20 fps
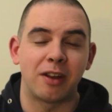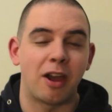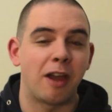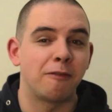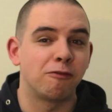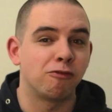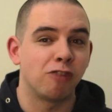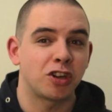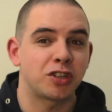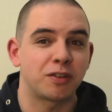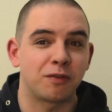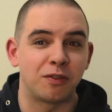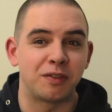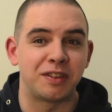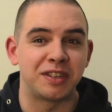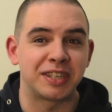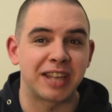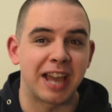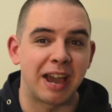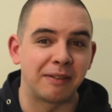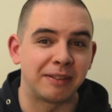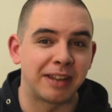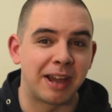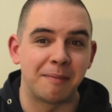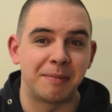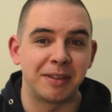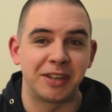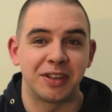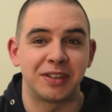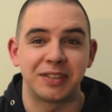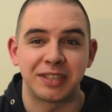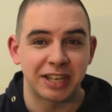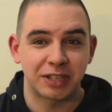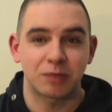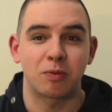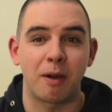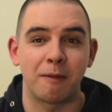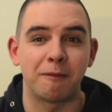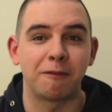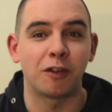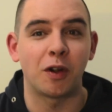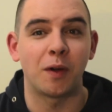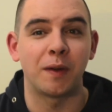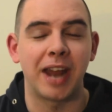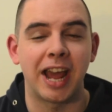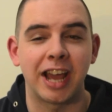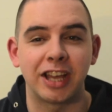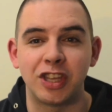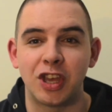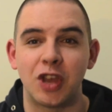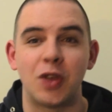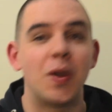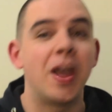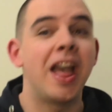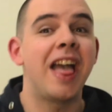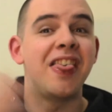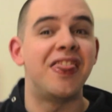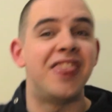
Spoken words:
I've rushed through this countdown because that's what I'm throwing at you.